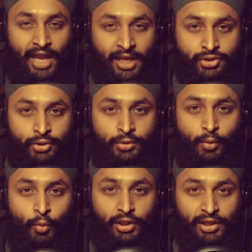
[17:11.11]

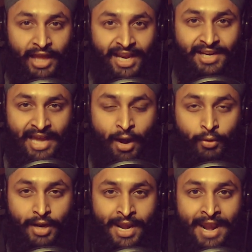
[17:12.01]
Andrew would lay
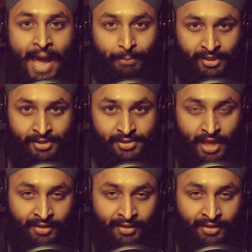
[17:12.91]
down napkins,